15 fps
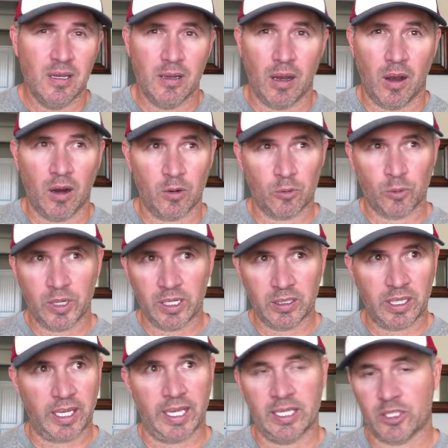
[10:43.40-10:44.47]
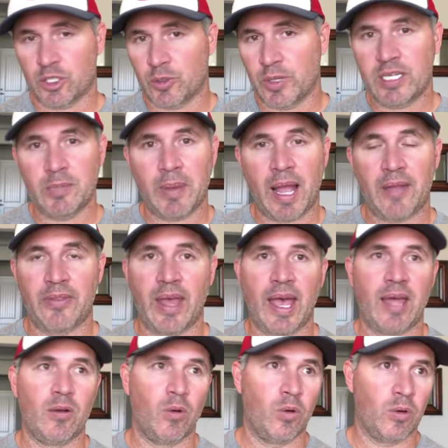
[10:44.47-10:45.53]
are really intrigued about
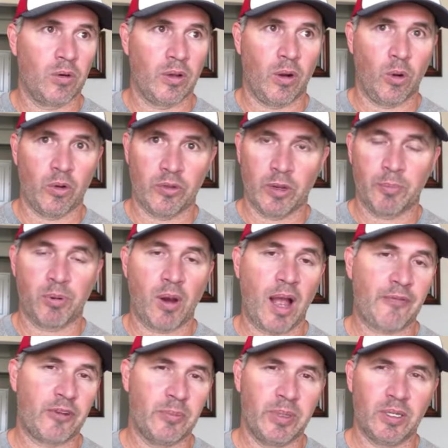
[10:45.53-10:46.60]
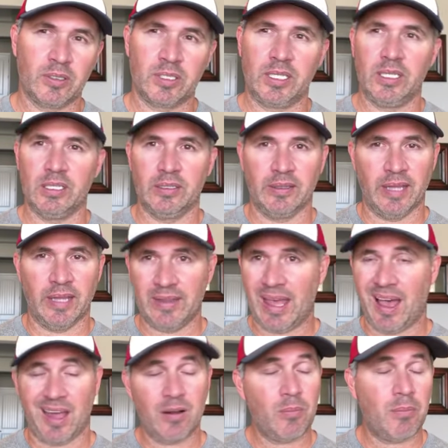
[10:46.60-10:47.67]
that, or their profitability, and that,
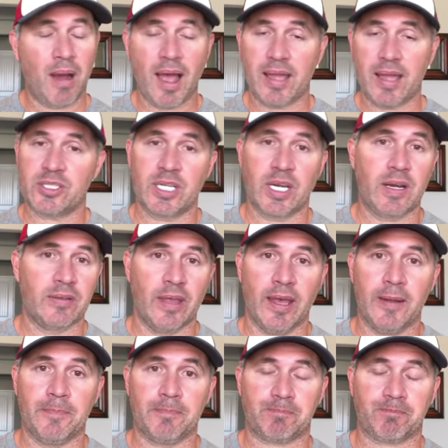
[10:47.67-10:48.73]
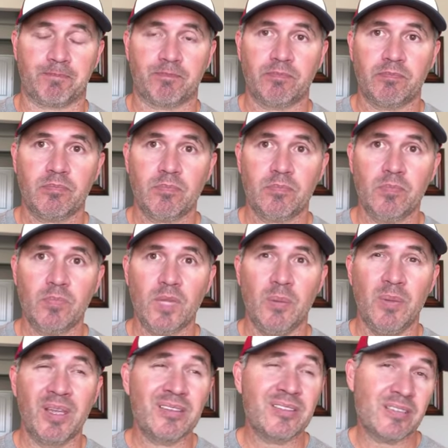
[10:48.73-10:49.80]
I don't mind sharing that,
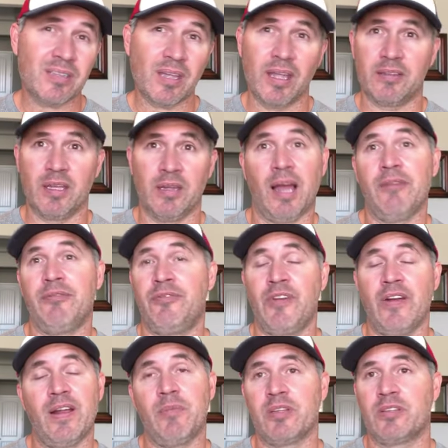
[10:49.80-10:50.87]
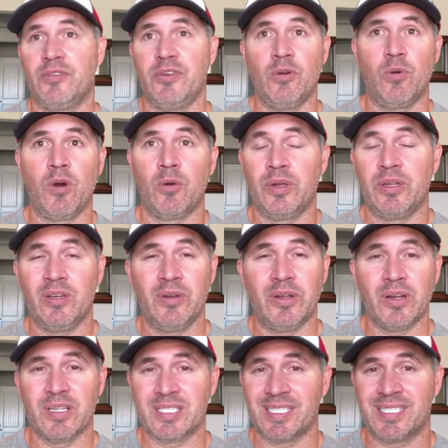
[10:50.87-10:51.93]
because I very much view what we do
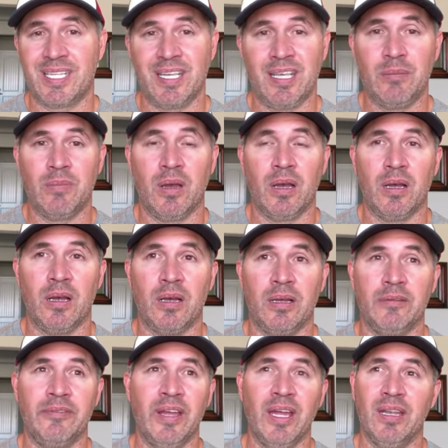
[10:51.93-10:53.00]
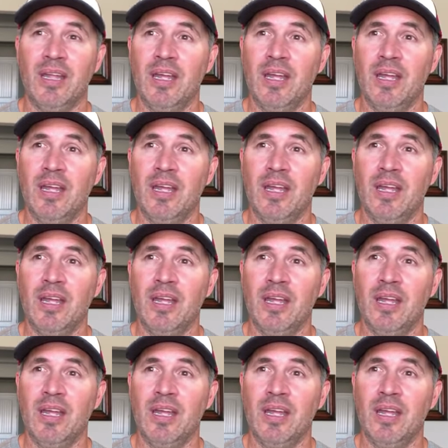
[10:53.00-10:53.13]
here as a team event.